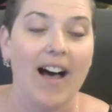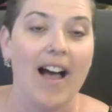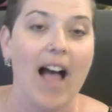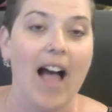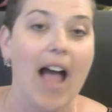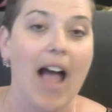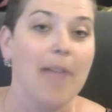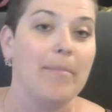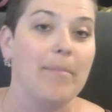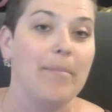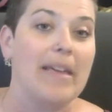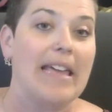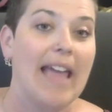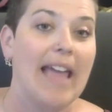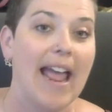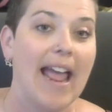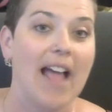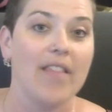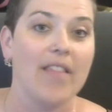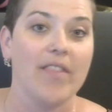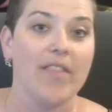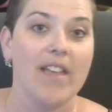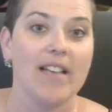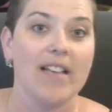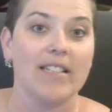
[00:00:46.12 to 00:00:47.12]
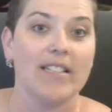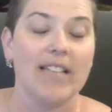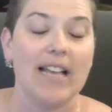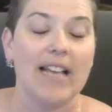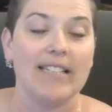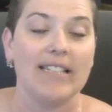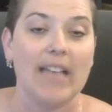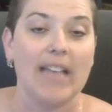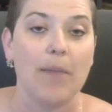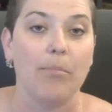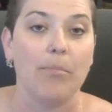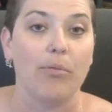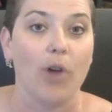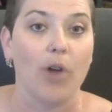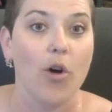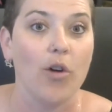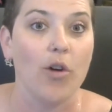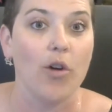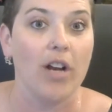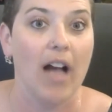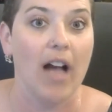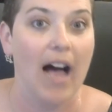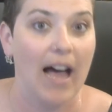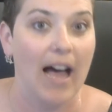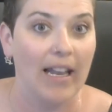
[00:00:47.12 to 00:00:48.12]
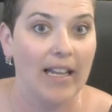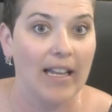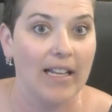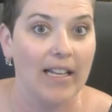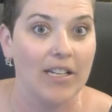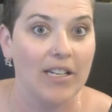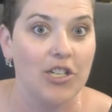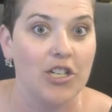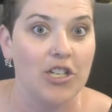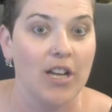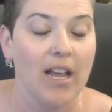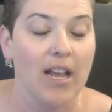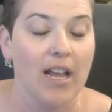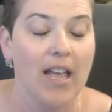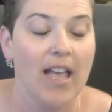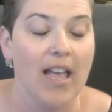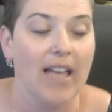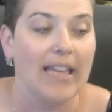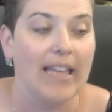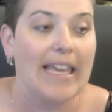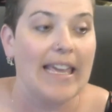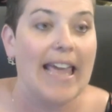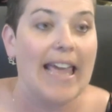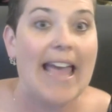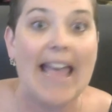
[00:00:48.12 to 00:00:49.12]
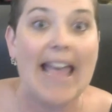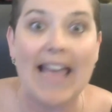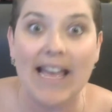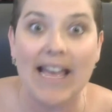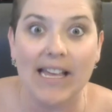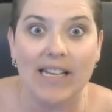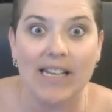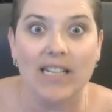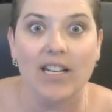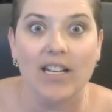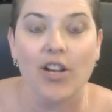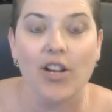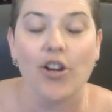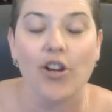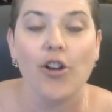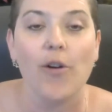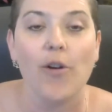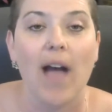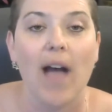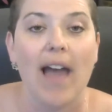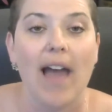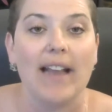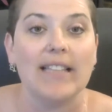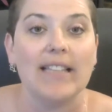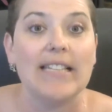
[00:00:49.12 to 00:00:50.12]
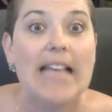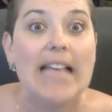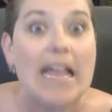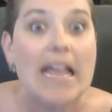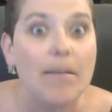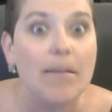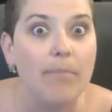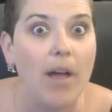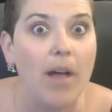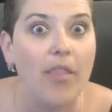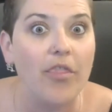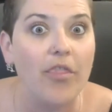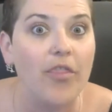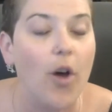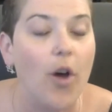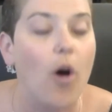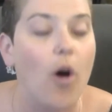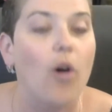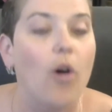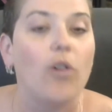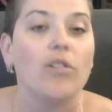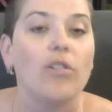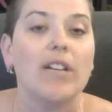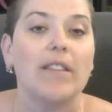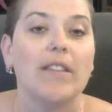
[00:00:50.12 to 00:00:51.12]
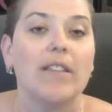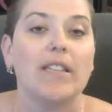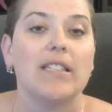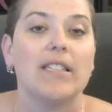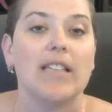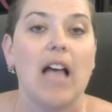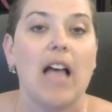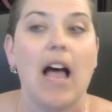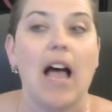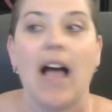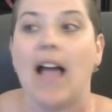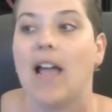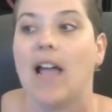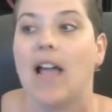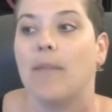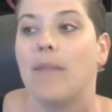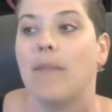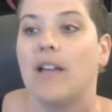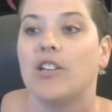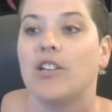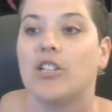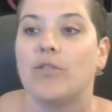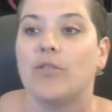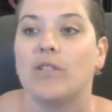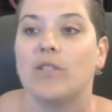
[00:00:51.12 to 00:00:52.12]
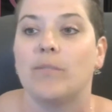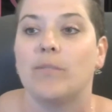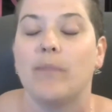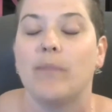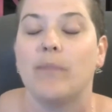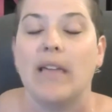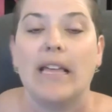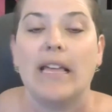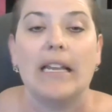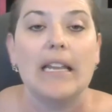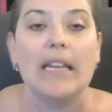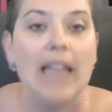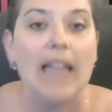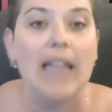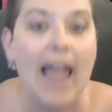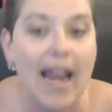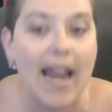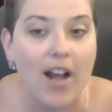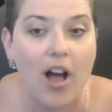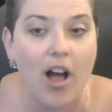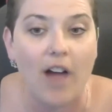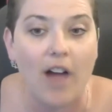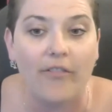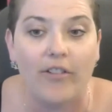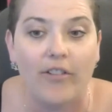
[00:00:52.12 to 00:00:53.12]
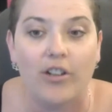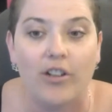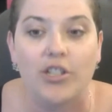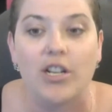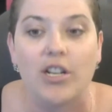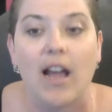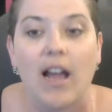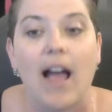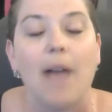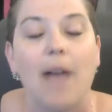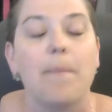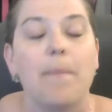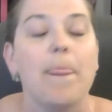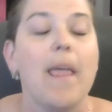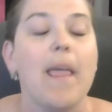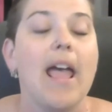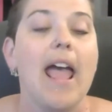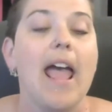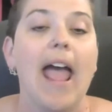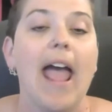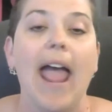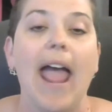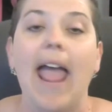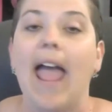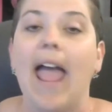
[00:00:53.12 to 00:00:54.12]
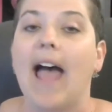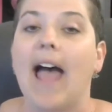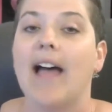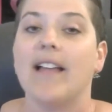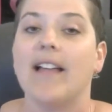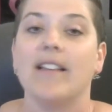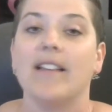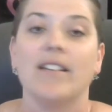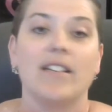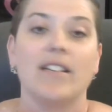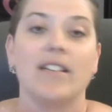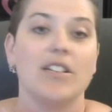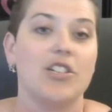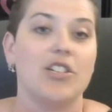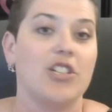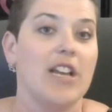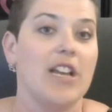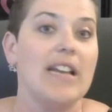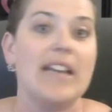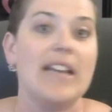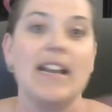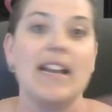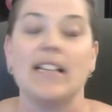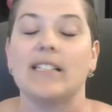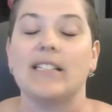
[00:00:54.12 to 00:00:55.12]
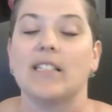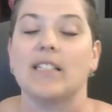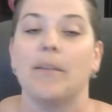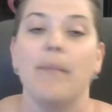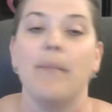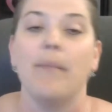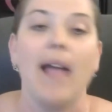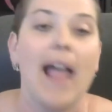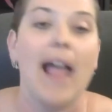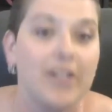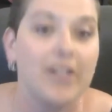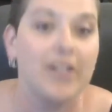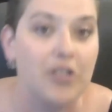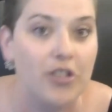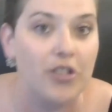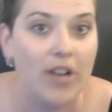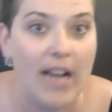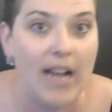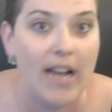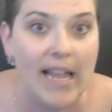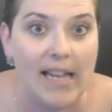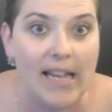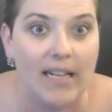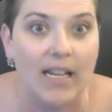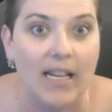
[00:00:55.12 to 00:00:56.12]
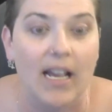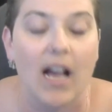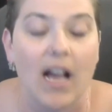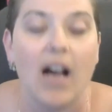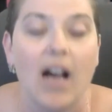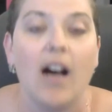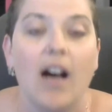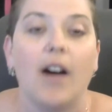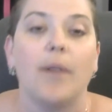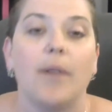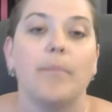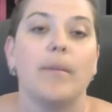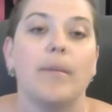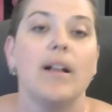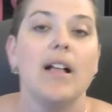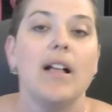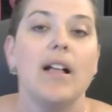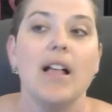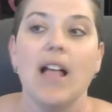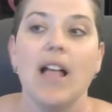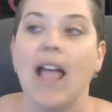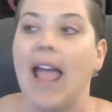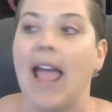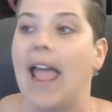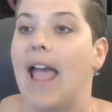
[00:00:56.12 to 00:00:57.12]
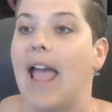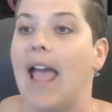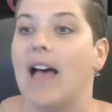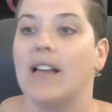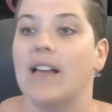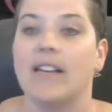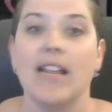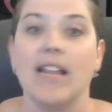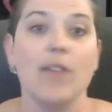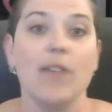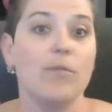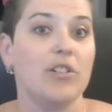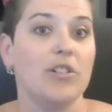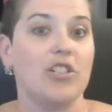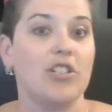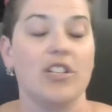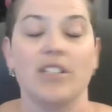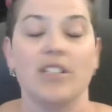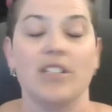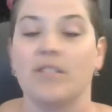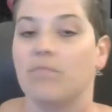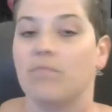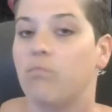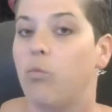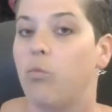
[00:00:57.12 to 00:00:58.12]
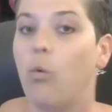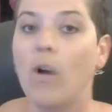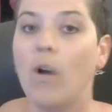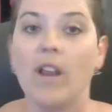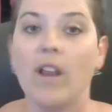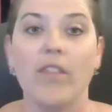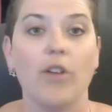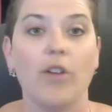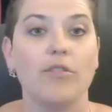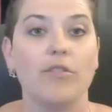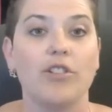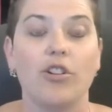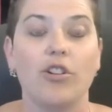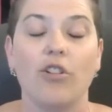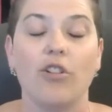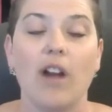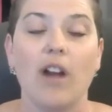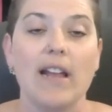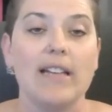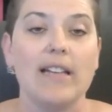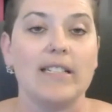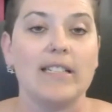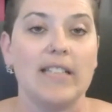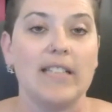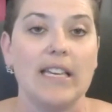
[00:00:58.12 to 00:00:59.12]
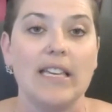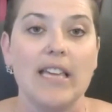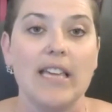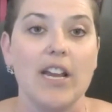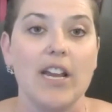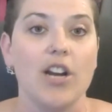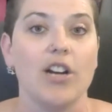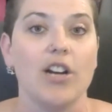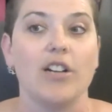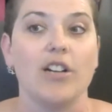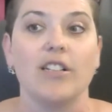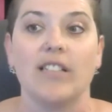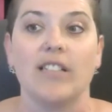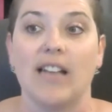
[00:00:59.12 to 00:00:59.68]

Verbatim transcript: I began this as a broke college kid who had a 10 month old at the time and she was being laid off her job and she needed some extra income. And it was just one of those crazy years.